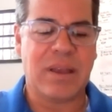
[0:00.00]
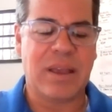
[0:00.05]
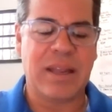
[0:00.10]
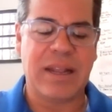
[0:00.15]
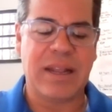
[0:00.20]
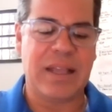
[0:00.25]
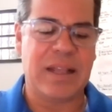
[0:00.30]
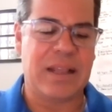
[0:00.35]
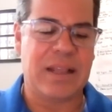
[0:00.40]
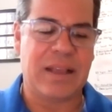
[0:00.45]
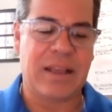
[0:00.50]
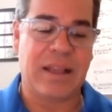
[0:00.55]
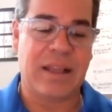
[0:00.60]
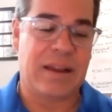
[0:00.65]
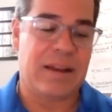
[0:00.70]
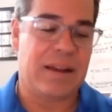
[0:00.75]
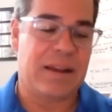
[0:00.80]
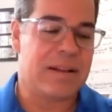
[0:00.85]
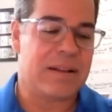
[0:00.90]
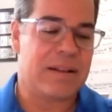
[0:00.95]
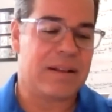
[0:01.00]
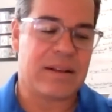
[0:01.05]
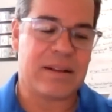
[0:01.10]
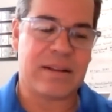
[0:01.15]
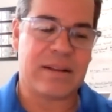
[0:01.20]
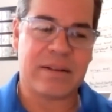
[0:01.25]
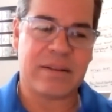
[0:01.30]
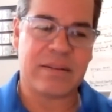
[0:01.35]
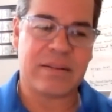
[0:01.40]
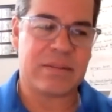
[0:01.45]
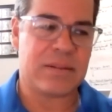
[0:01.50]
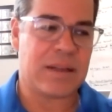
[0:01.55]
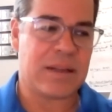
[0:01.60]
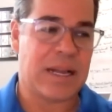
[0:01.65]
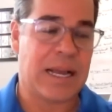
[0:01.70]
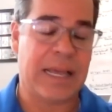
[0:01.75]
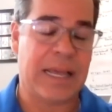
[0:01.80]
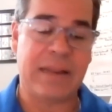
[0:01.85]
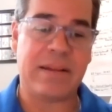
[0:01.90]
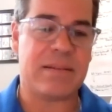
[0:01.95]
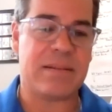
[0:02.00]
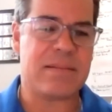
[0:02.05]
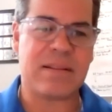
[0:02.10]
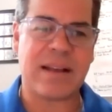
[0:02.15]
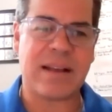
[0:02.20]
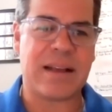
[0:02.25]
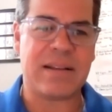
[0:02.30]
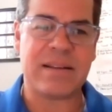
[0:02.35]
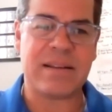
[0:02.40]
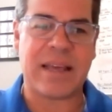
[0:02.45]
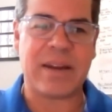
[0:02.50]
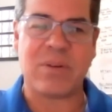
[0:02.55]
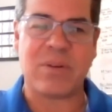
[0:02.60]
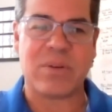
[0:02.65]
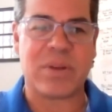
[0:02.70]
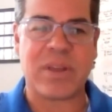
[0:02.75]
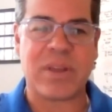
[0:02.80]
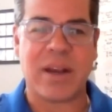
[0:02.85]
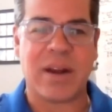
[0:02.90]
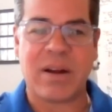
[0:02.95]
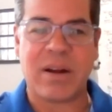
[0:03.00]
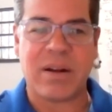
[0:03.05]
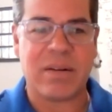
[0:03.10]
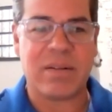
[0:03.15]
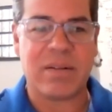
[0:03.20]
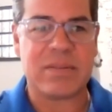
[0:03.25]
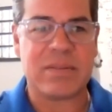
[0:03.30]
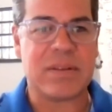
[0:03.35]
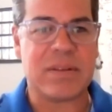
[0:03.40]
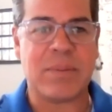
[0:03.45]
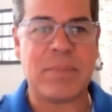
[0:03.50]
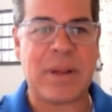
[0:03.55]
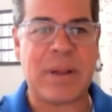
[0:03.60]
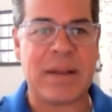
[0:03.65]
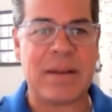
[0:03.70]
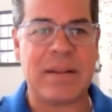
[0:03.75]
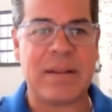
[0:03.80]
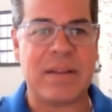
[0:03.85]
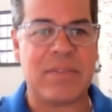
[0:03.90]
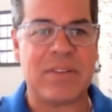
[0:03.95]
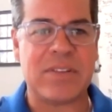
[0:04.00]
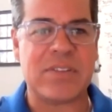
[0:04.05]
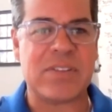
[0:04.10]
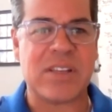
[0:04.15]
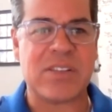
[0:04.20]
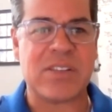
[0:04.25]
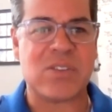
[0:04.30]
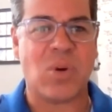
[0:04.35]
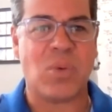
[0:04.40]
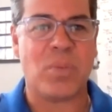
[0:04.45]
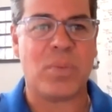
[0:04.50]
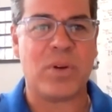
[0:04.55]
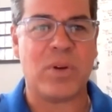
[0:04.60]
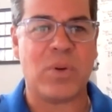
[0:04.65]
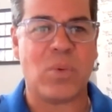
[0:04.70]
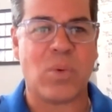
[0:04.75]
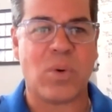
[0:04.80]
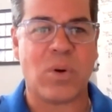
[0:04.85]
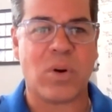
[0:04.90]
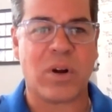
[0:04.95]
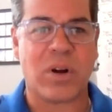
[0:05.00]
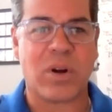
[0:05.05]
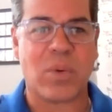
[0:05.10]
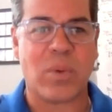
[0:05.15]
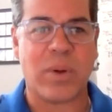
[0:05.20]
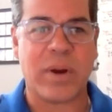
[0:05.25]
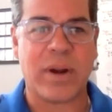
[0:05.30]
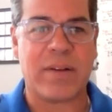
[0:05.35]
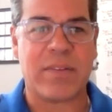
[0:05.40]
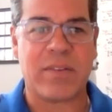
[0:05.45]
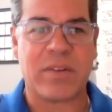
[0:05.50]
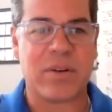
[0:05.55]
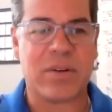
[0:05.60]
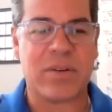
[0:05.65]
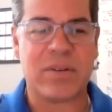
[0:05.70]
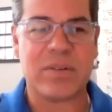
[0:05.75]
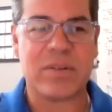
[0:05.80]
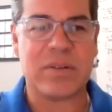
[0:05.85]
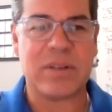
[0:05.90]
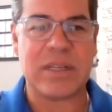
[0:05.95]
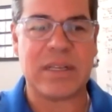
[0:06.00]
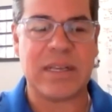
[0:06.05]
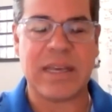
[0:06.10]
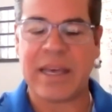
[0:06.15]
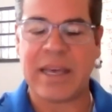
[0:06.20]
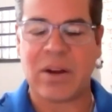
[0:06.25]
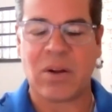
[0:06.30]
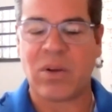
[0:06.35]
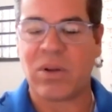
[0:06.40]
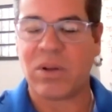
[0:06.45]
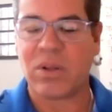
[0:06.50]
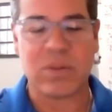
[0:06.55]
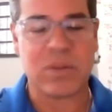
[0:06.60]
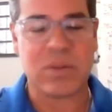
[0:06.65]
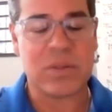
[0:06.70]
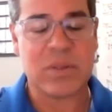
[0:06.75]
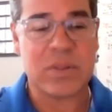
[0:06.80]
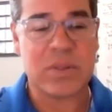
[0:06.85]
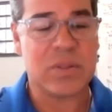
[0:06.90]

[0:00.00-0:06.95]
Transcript: And I don't care. I mean, if it says open to work or whatever at all.